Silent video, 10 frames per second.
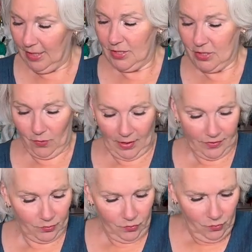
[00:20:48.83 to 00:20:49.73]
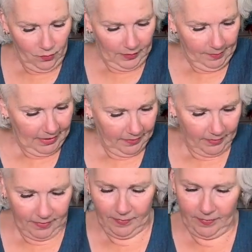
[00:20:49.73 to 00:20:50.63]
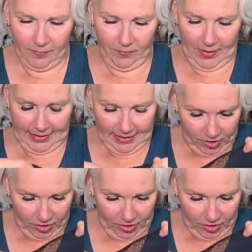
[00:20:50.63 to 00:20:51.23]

So I thought, oh, let me wear this